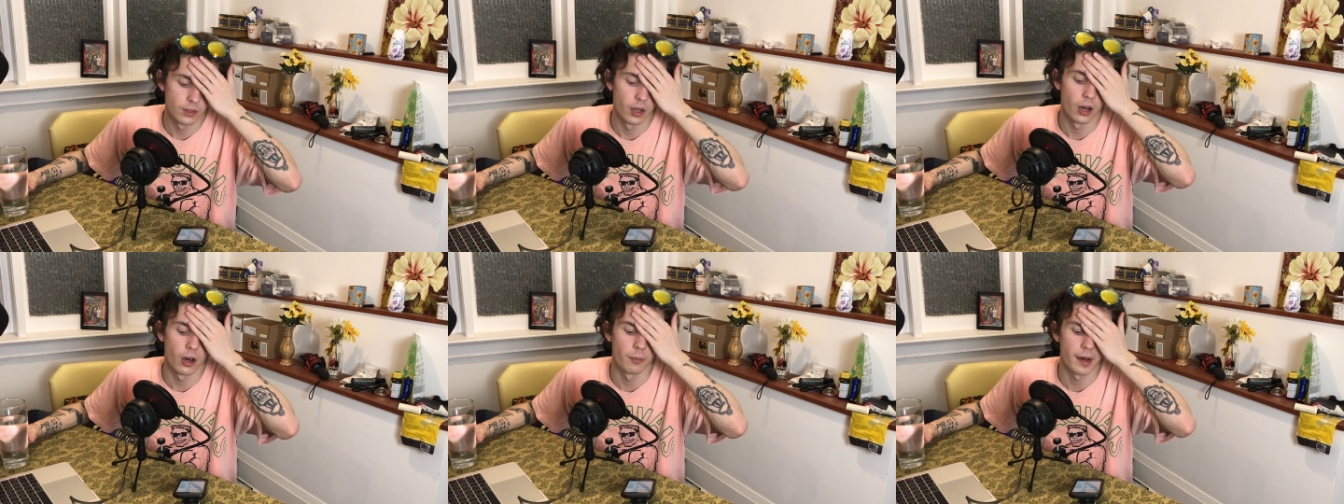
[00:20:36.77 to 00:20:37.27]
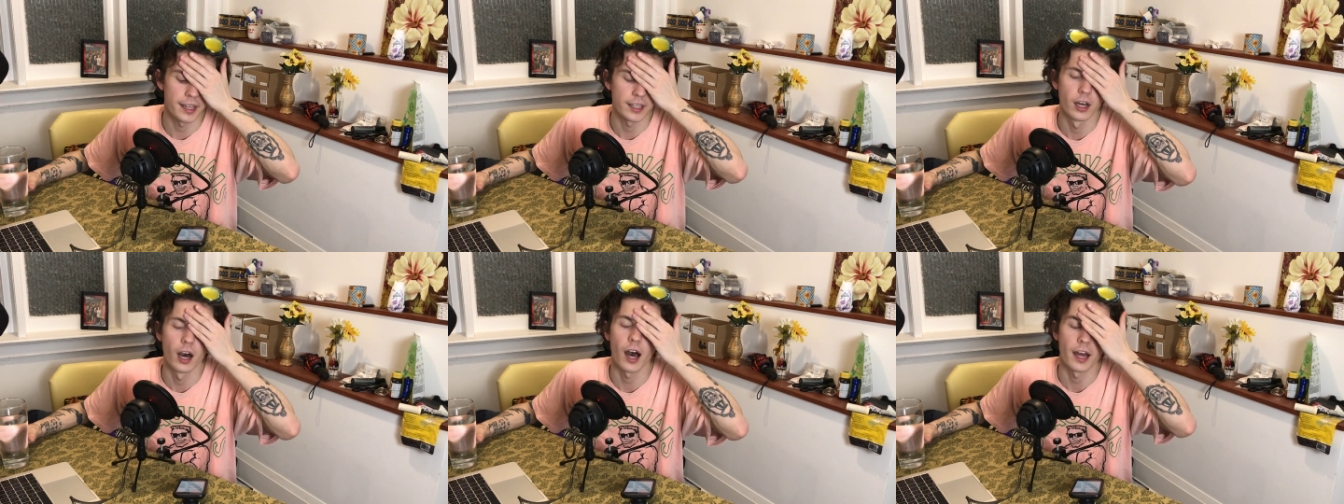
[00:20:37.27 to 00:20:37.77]
Oh my
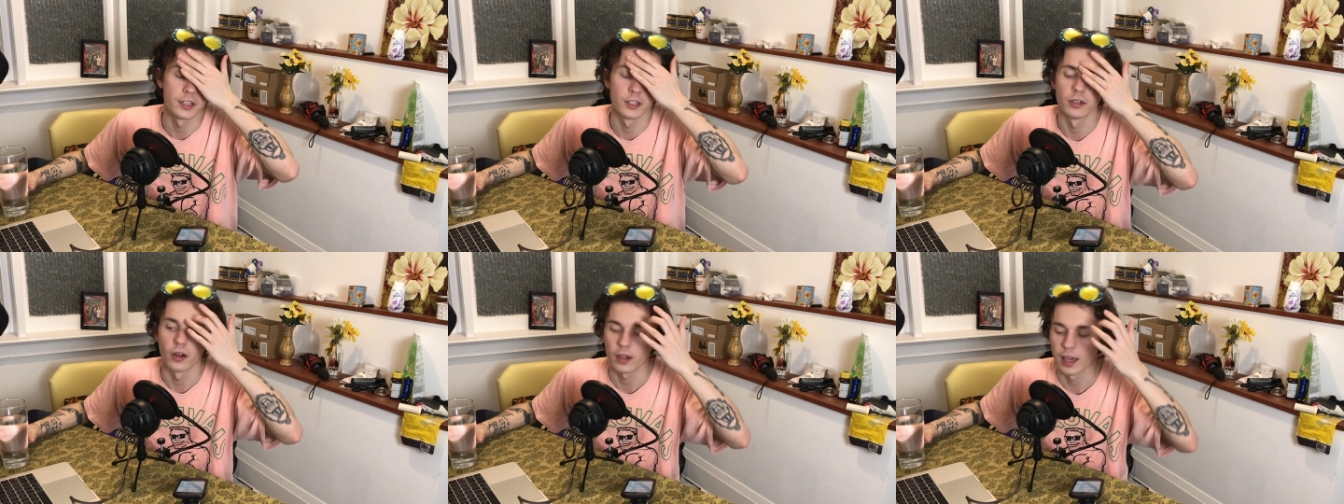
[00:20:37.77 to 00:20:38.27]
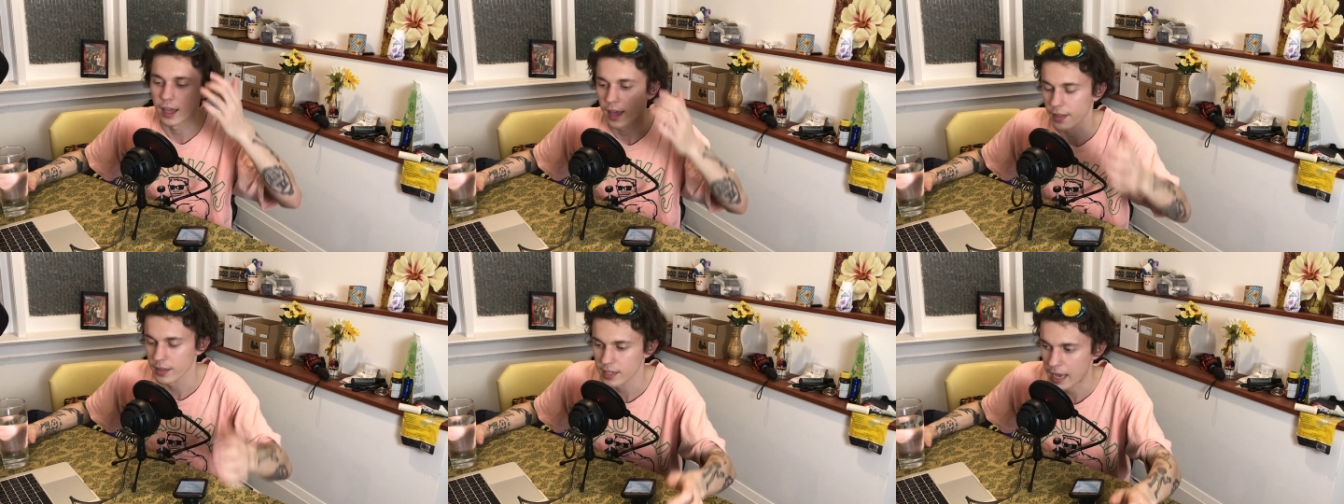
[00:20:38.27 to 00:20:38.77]
god, dude. Okay,
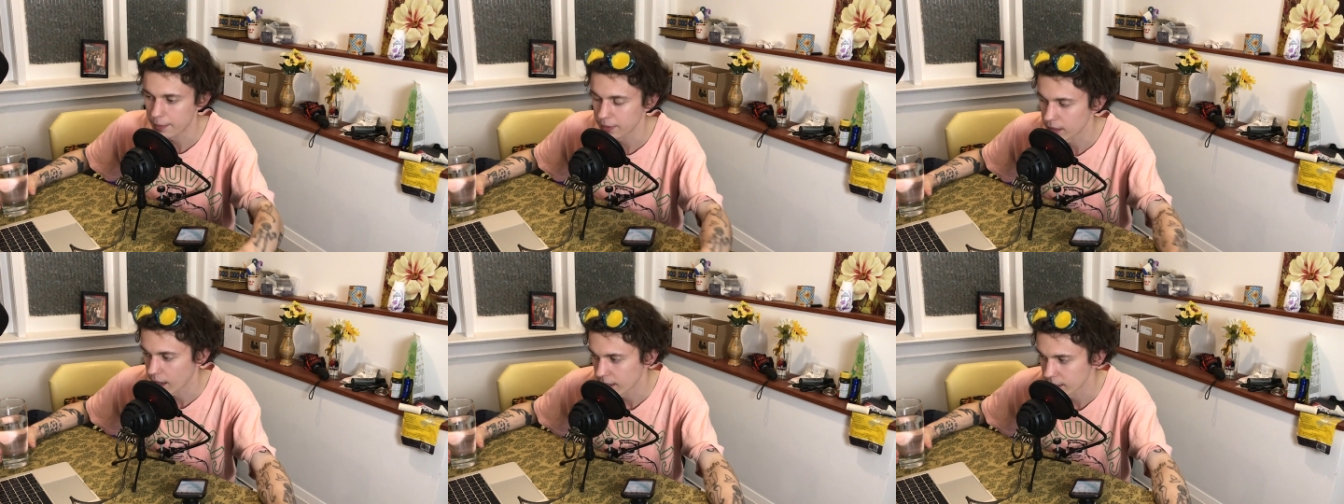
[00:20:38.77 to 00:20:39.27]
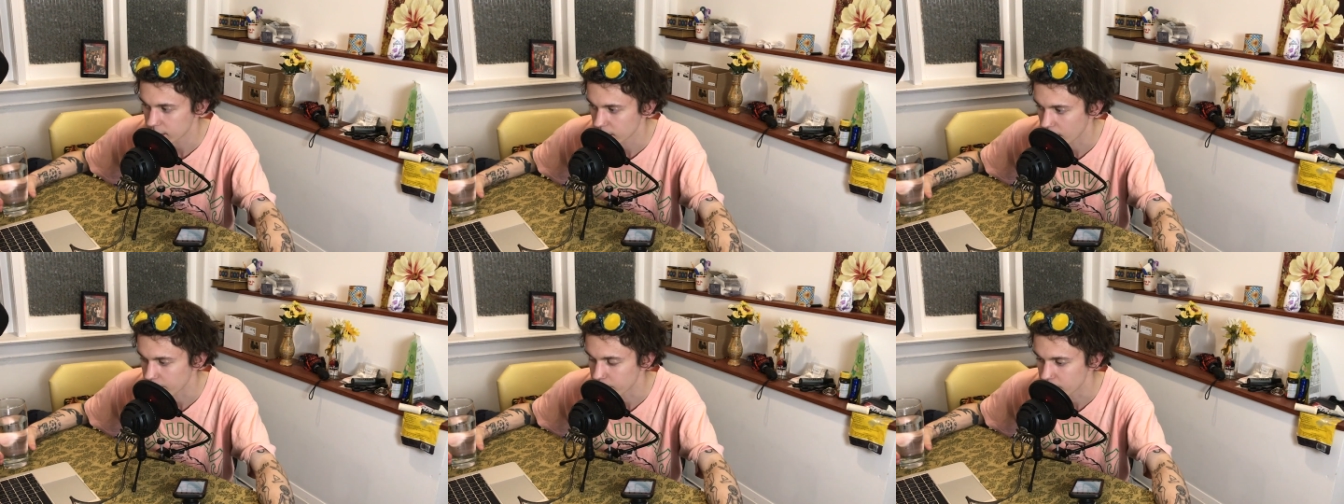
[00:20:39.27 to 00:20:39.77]
yeah, this happened. I need to
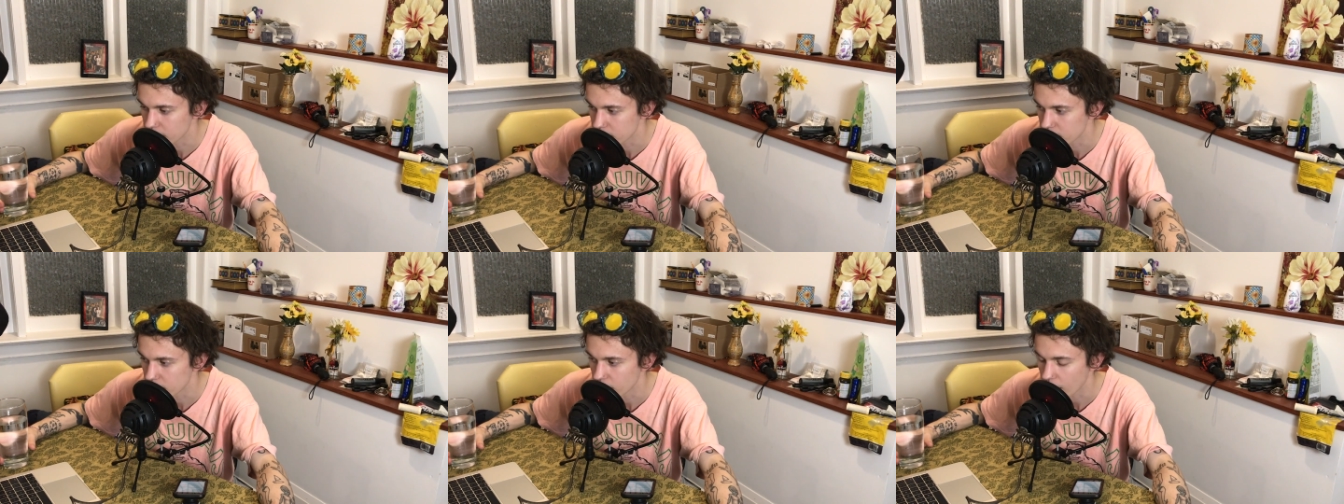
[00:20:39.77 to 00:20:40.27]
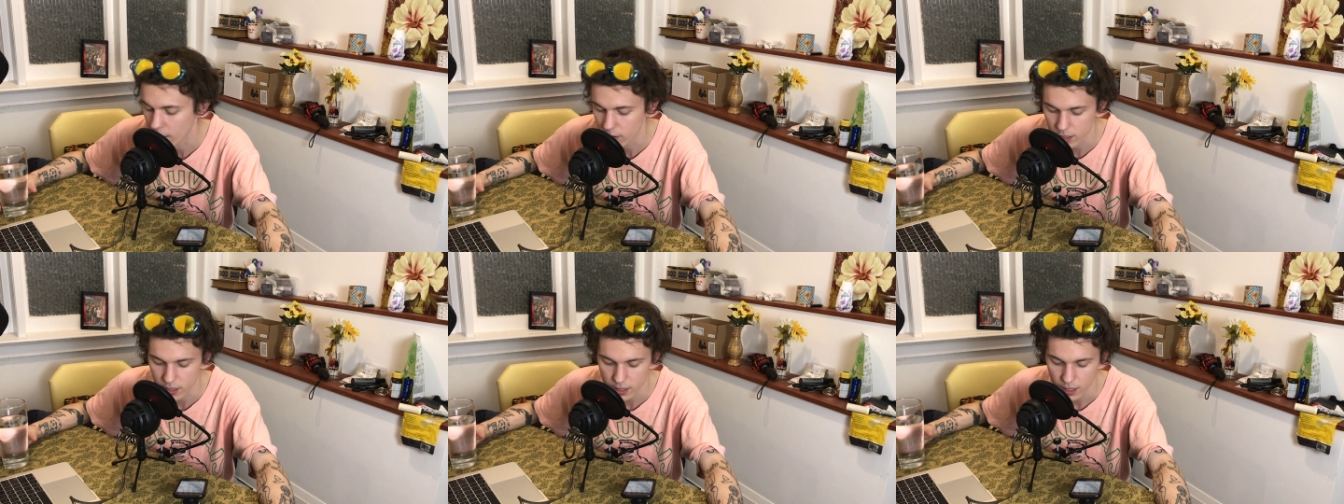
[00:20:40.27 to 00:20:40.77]
talk about this too. I
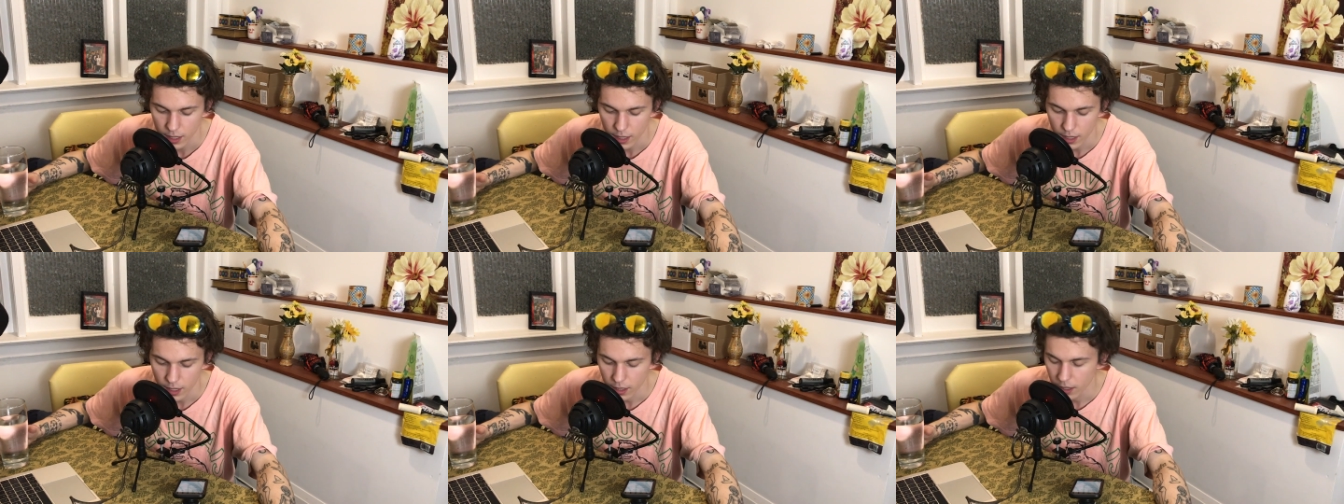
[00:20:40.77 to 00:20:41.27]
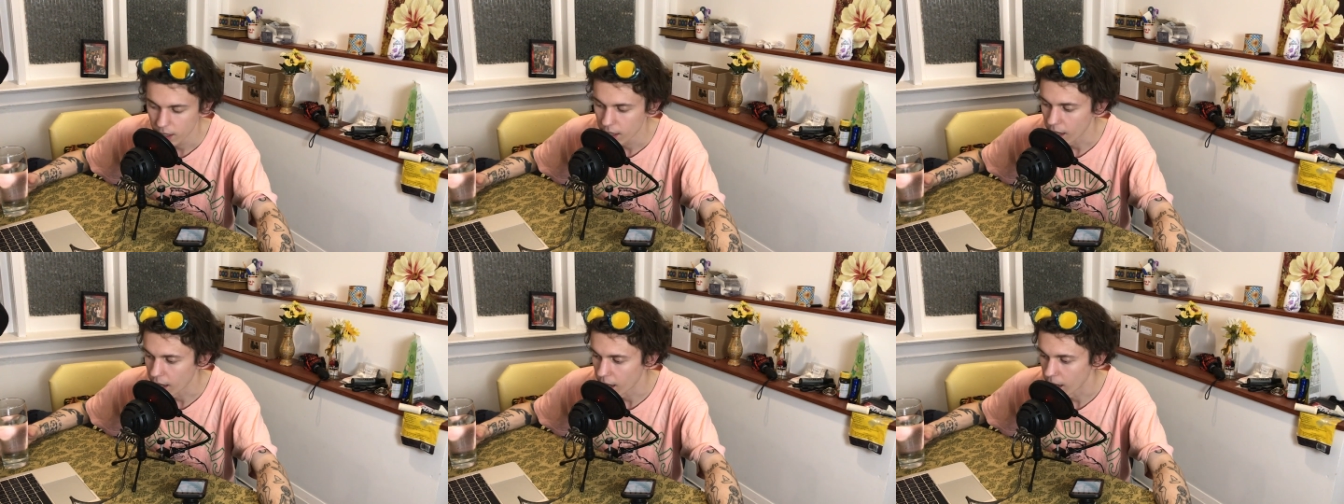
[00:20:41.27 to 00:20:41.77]
was...
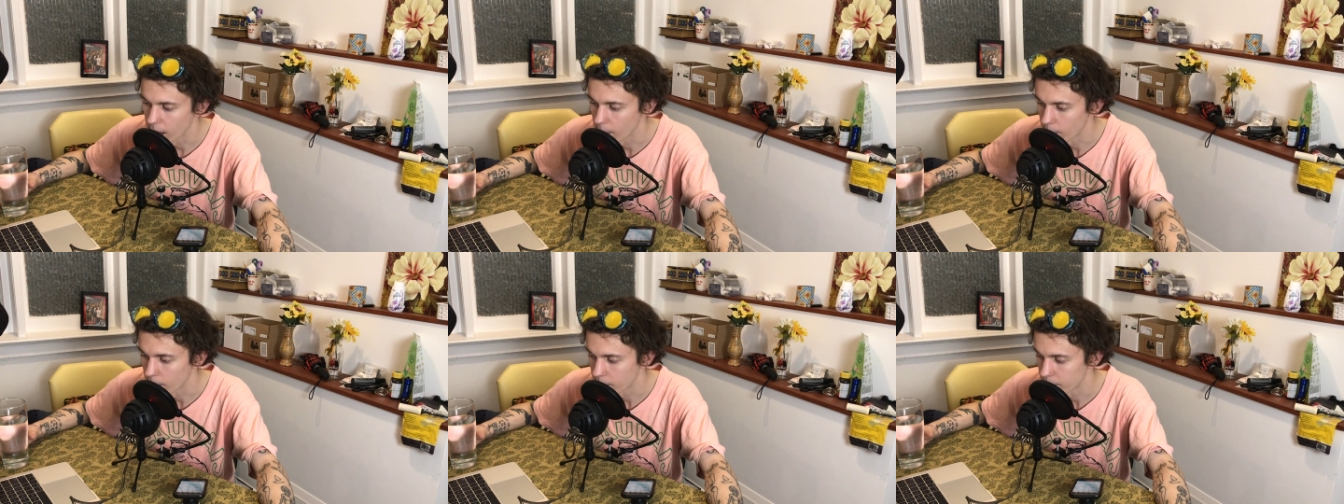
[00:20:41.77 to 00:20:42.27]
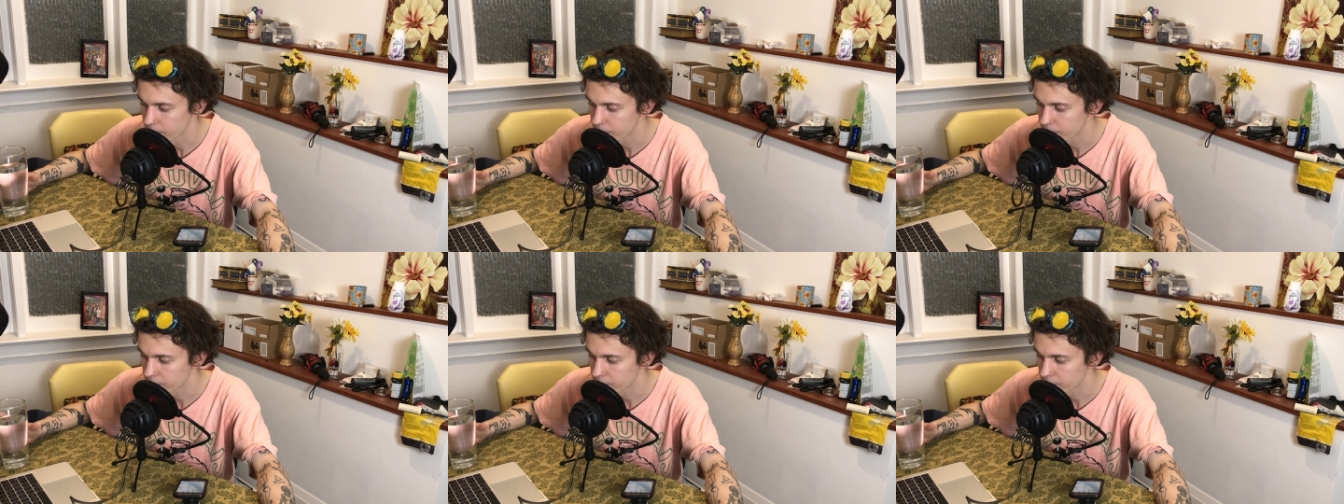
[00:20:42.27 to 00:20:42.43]
Um...